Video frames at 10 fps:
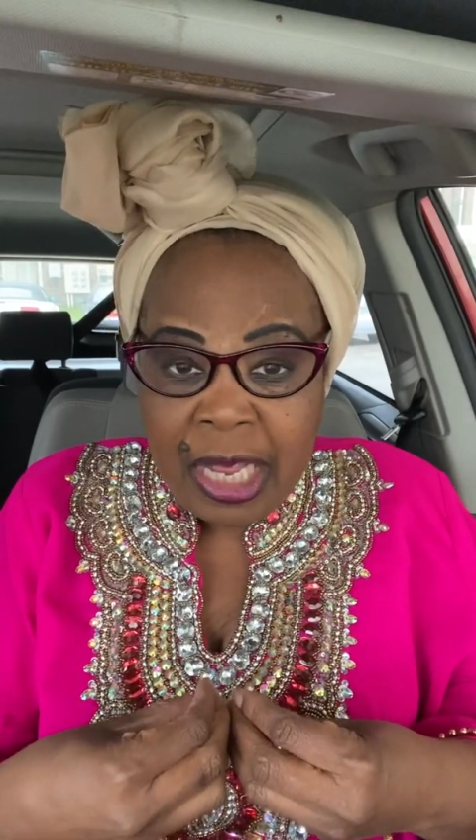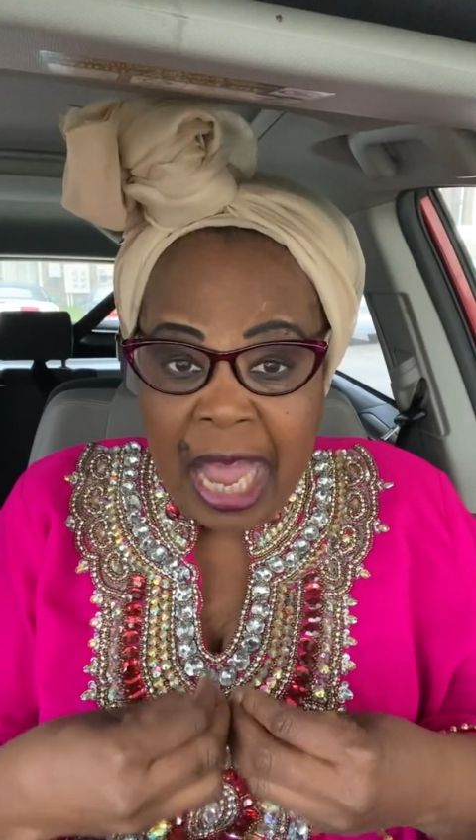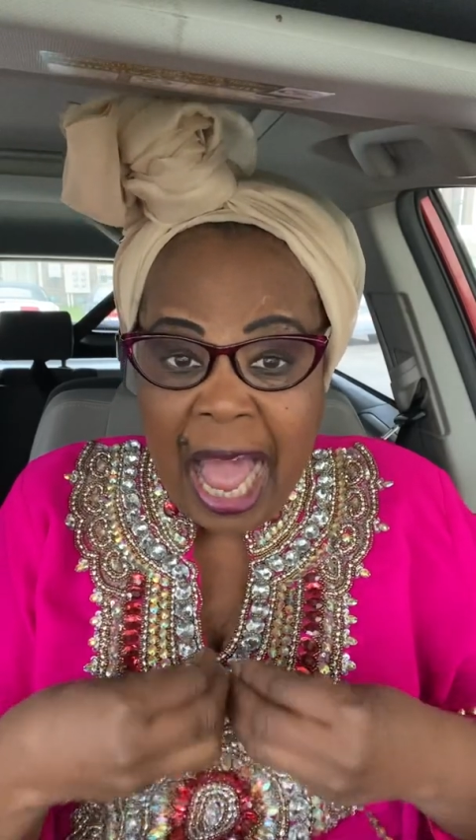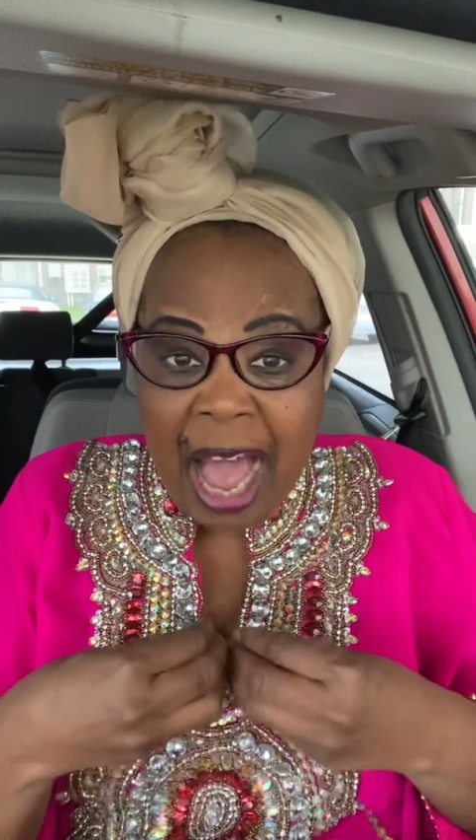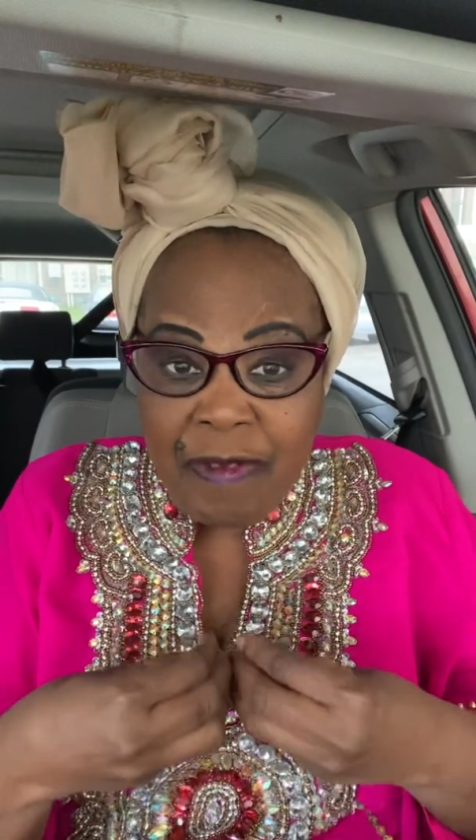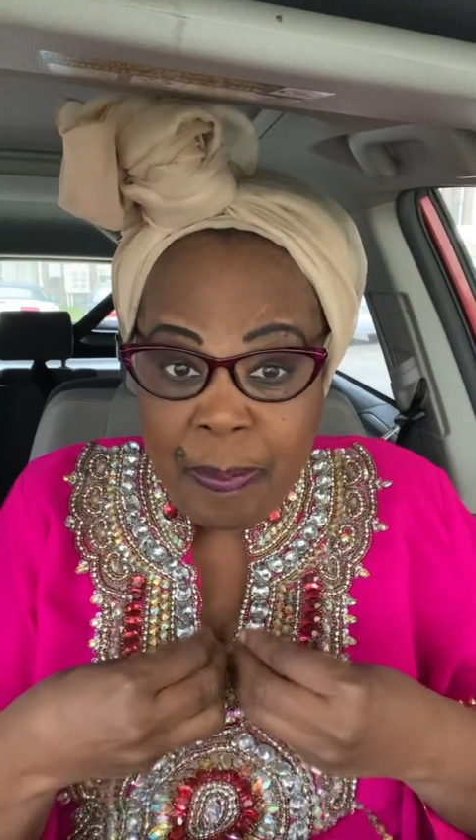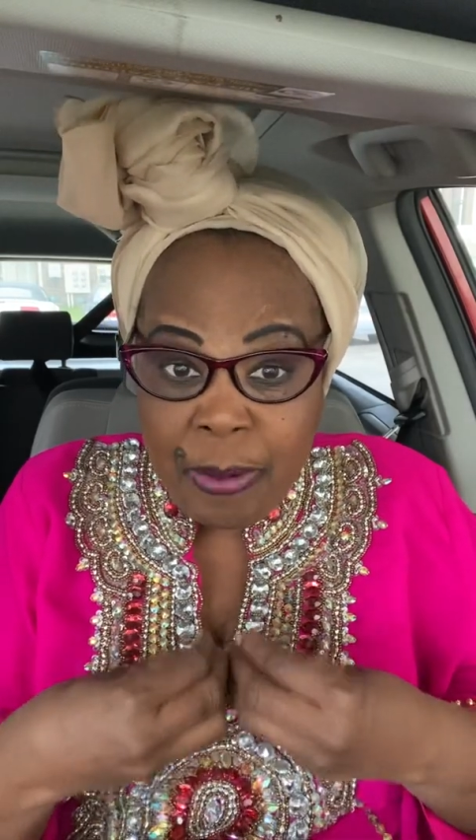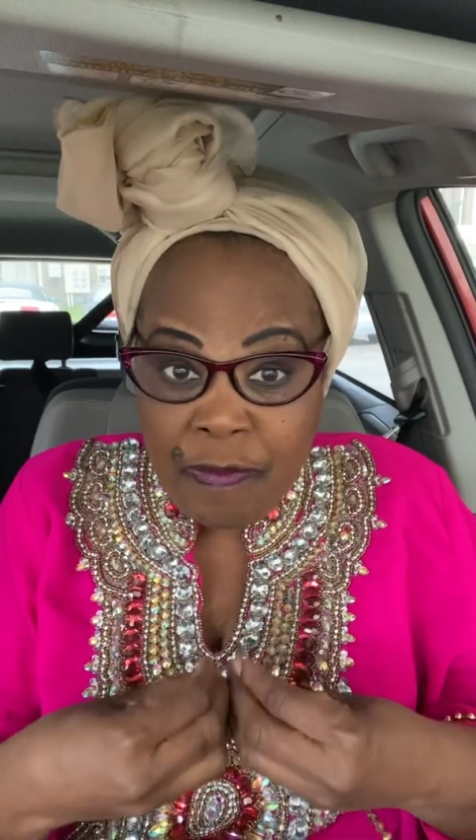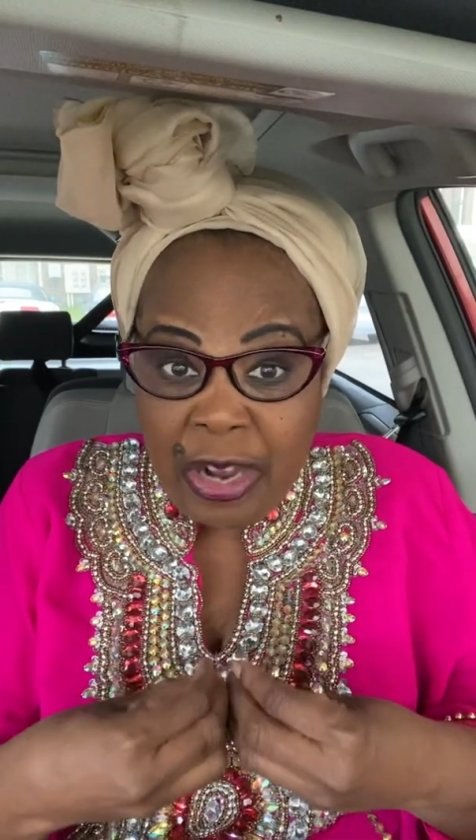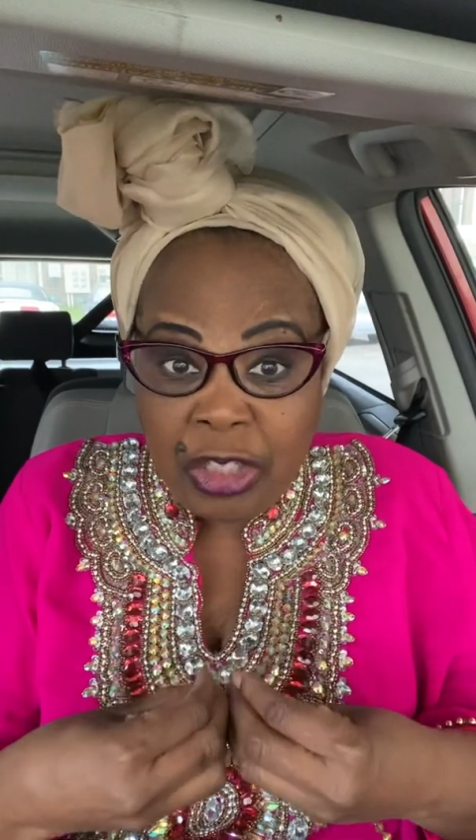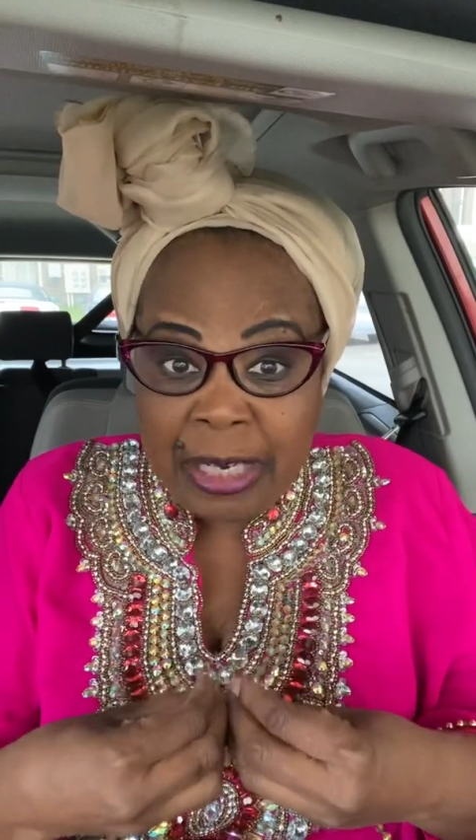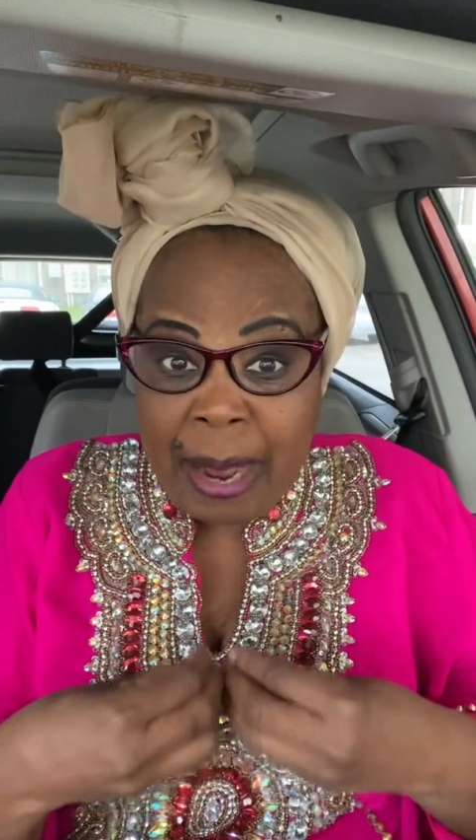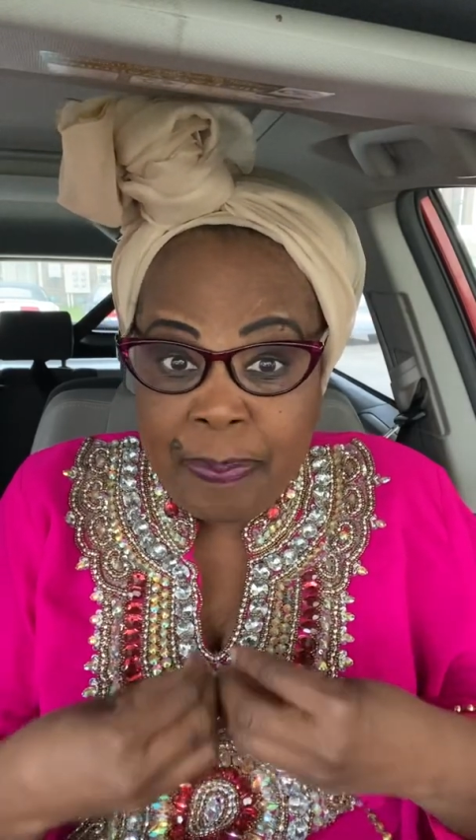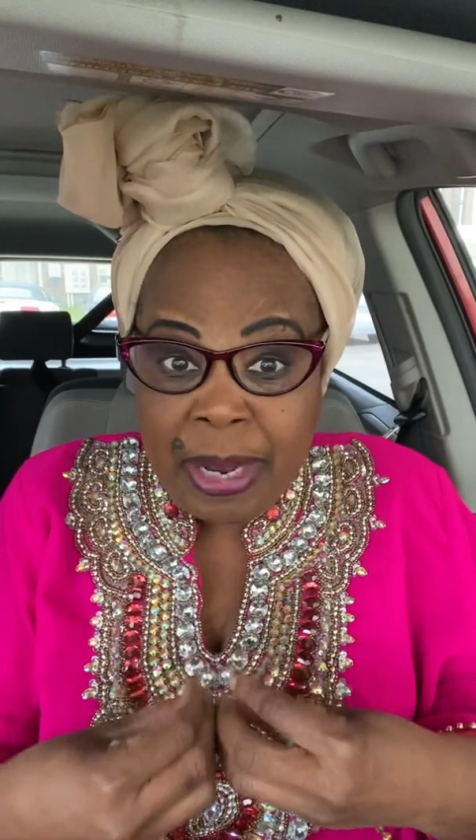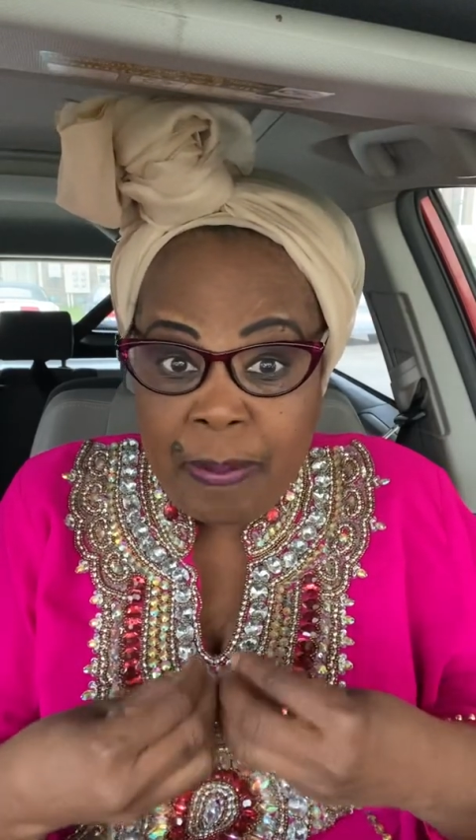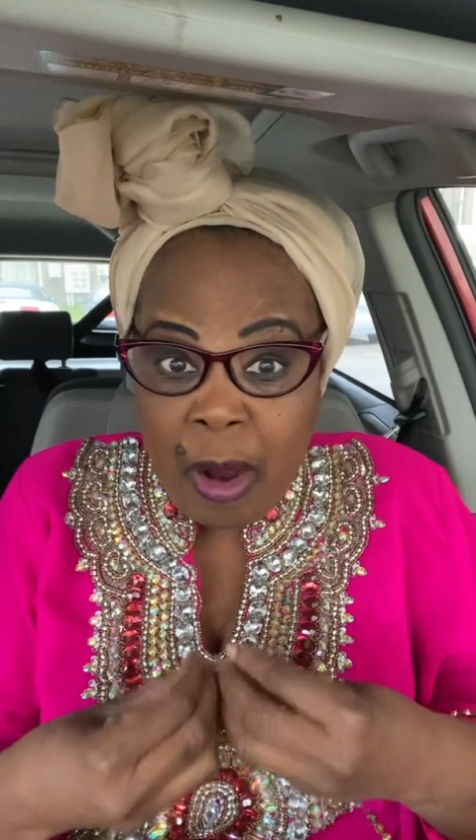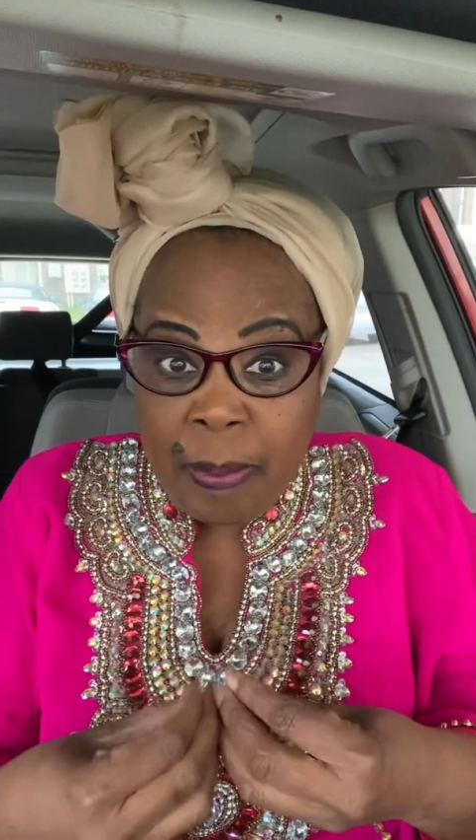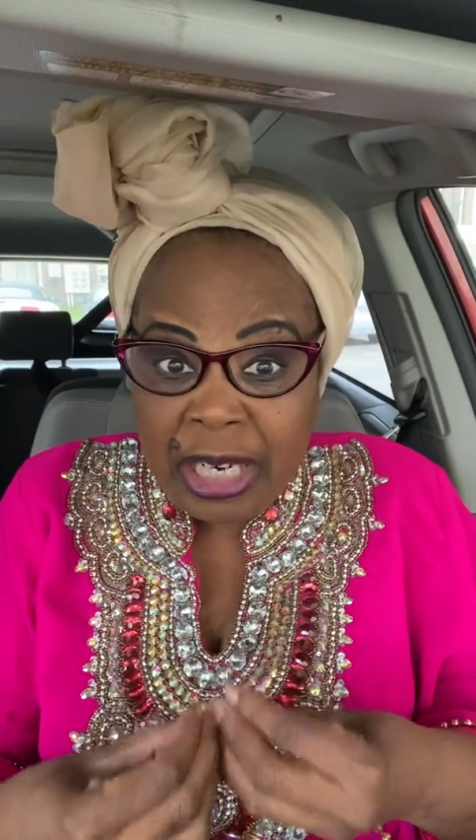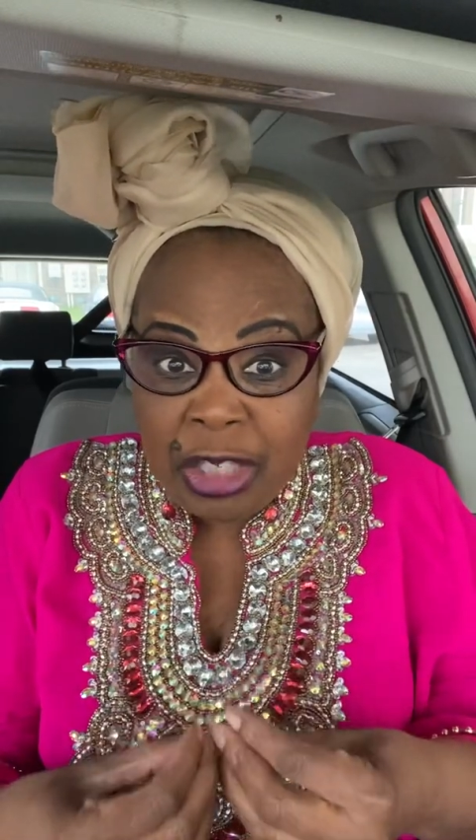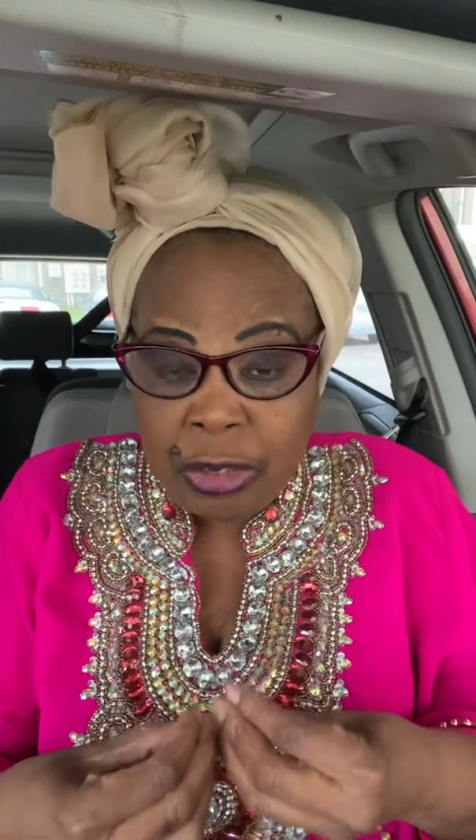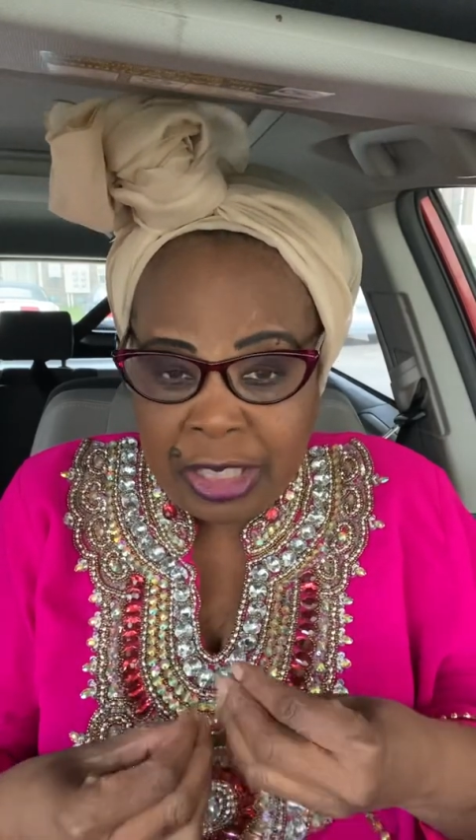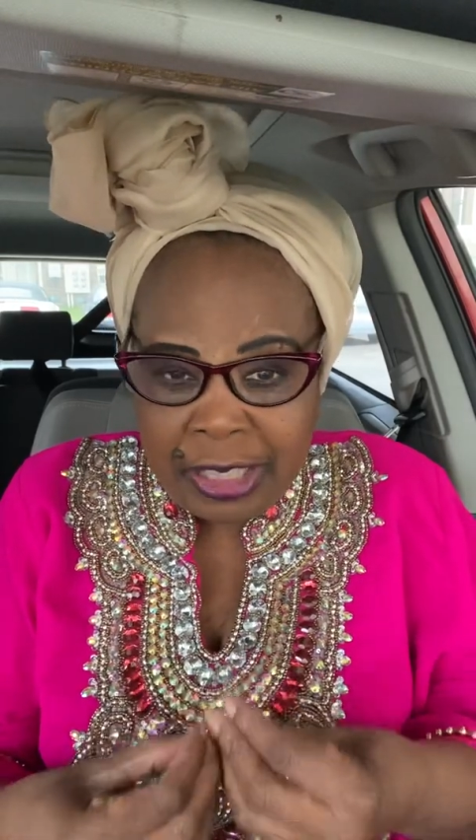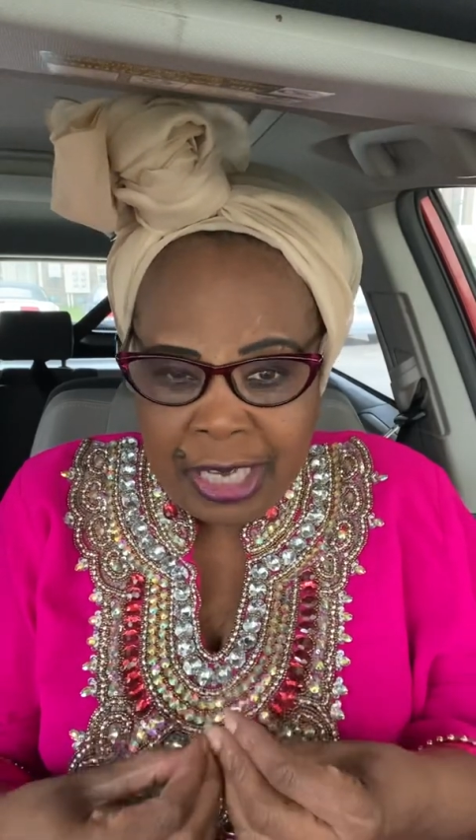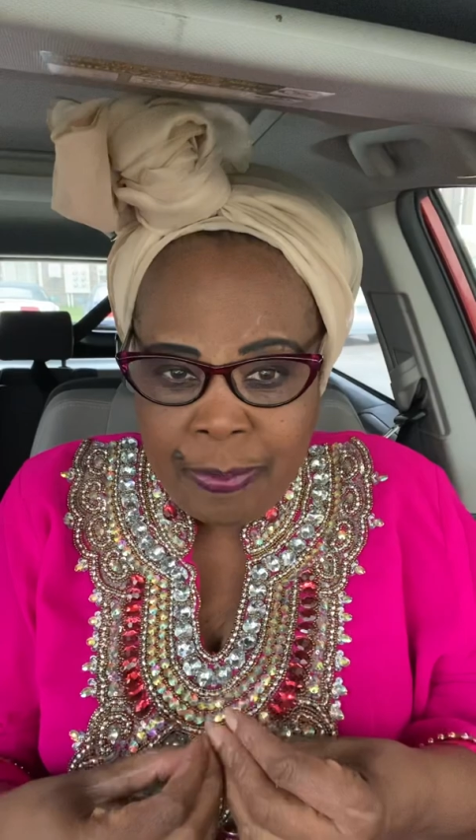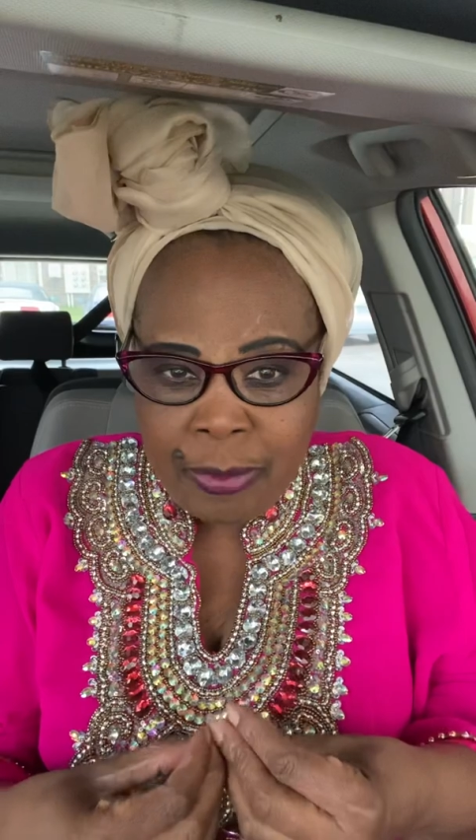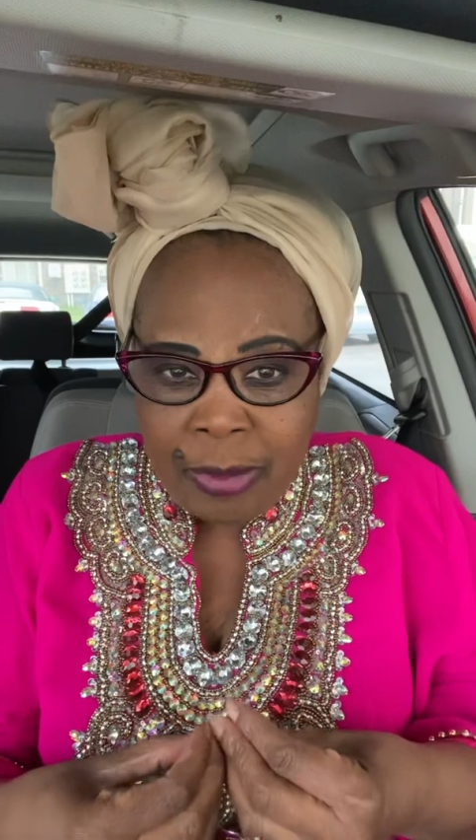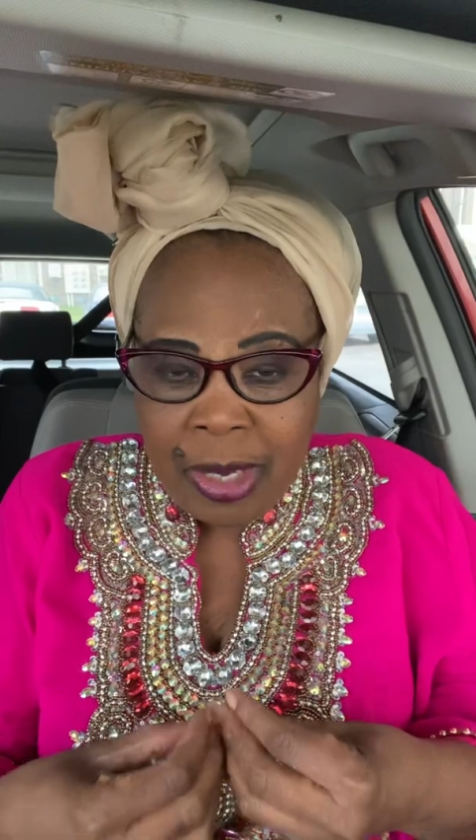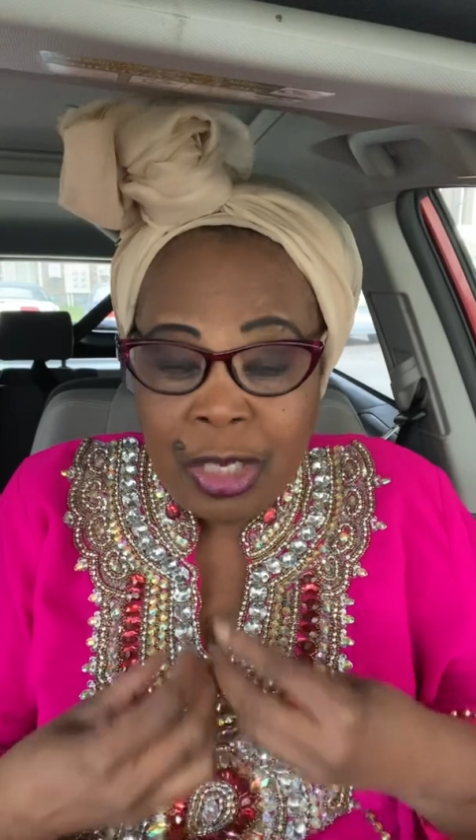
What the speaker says: I have a profession that brings more money to the table.